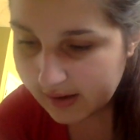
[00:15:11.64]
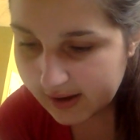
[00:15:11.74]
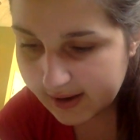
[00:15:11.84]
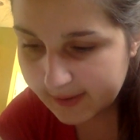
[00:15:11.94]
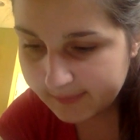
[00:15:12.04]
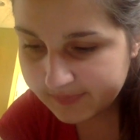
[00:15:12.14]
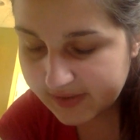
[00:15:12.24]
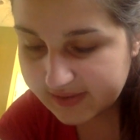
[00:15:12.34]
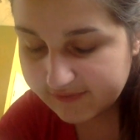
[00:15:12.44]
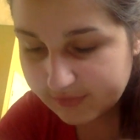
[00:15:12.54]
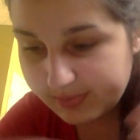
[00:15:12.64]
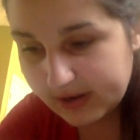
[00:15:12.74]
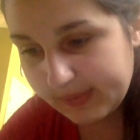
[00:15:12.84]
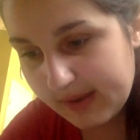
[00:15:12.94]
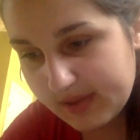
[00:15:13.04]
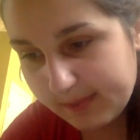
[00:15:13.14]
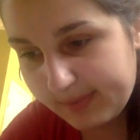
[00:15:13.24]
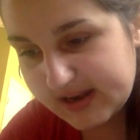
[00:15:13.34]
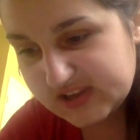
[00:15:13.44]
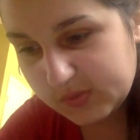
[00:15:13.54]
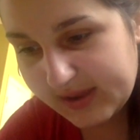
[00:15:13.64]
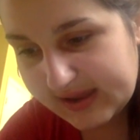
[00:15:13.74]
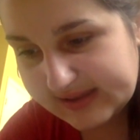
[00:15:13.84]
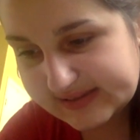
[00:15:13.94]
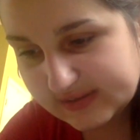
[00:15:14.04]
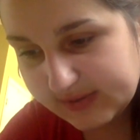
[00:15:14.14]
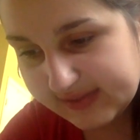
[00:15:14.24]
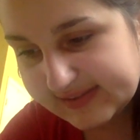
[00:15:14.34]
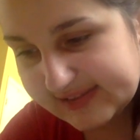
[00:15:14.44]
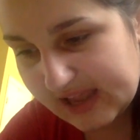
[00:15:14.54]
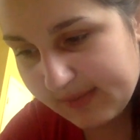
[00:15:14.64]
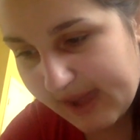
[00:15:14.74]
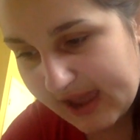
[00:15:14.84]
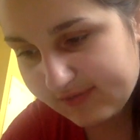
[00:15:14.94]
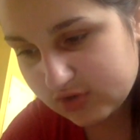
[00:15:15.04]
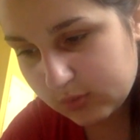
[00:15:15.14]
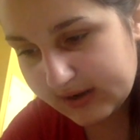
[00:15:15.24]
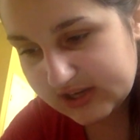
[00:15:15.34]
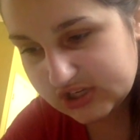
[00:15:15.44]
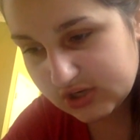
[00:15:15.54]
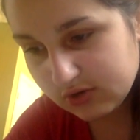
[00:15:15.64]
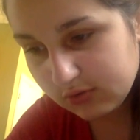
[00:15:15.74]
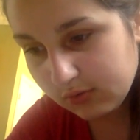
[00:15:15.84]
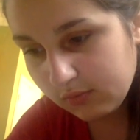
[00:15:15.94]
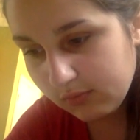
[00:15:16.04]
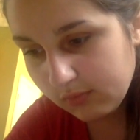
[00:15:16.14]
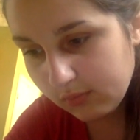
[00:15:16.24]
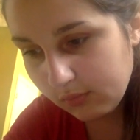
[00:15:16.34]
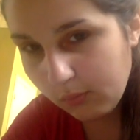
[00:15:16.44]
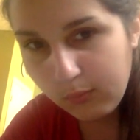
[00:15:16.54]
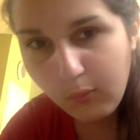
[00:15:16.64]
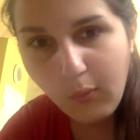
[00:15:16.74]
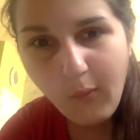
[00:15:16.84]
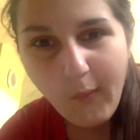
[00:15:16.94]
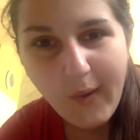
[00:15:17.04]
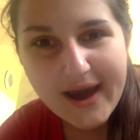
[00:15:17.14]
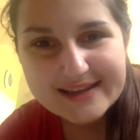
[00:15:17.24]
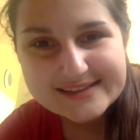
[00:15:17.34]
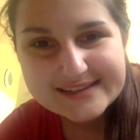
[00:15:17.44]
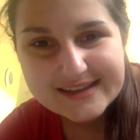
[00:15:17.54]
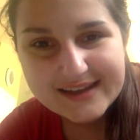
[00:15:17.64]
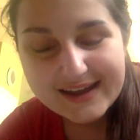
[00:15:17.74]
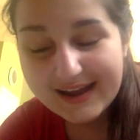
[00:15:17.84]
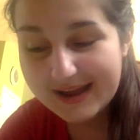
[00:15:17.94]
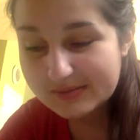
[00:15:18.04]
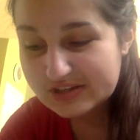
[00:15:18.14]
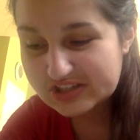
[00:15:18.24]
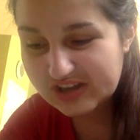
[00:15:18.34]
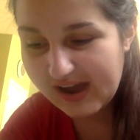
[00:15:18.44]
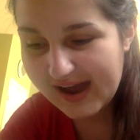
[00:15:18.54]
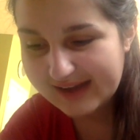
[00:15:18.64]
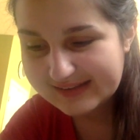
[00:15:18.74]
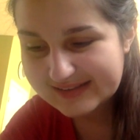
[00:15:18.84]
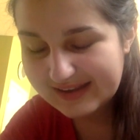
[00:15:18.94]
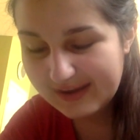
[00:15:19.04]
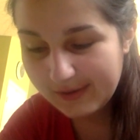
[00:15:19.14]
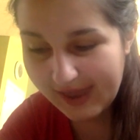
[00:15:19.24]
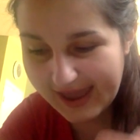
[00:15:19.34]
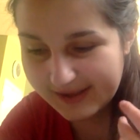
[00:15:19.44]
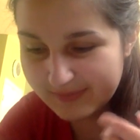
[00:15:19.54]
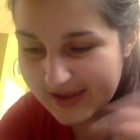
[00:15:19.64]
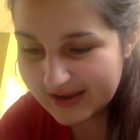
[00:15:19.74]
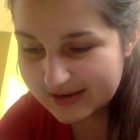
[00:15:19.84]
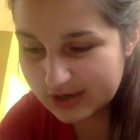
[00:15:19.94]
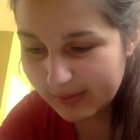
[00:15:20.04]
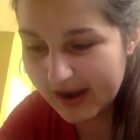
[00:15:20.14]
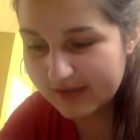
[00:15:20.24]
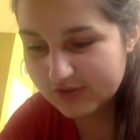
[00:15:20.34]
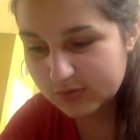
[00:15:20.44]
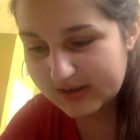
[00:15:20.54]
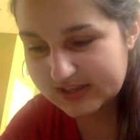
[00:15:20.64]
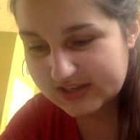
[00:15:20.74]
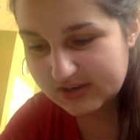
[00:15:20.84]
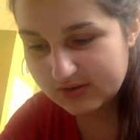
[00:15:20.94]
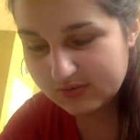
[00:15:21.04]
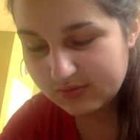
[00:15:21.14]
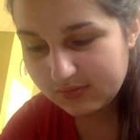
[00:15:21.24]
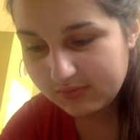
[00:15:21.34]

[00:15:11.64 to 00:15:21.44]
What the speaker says: and then for Bitty Baby and Bitty Twins, you would get the same head for $22. What? I'm shocked. Okay. New body for $22.